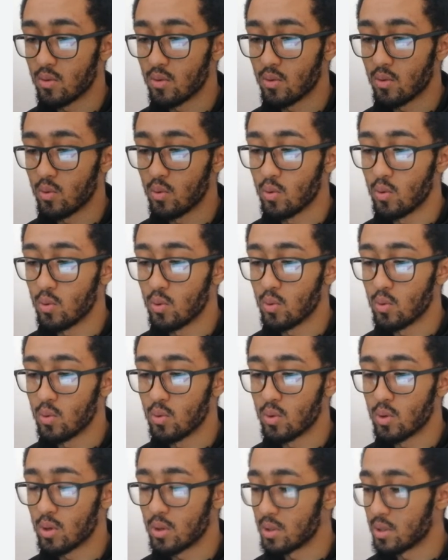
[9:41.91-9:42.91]
all
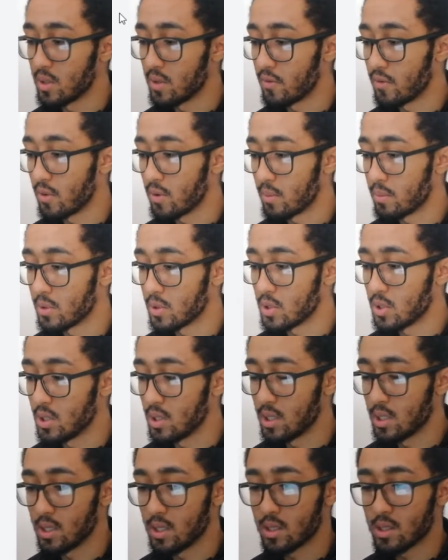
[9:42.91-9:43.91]
those different
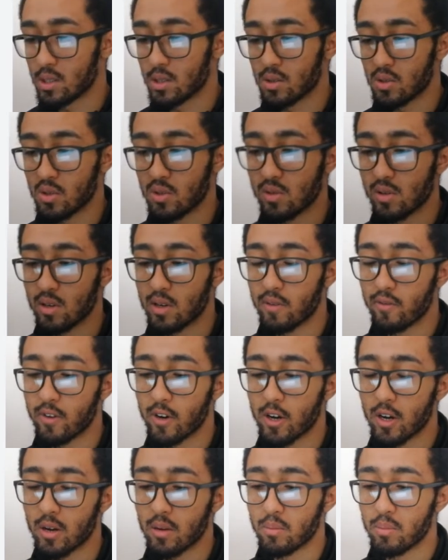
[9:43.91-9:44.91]
opportunities. So it's looking
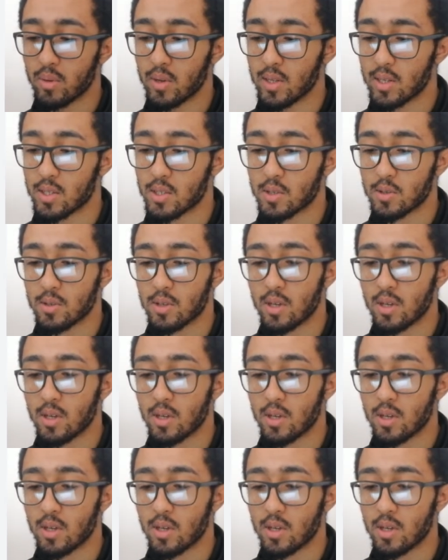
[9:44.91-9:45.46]
very bullish.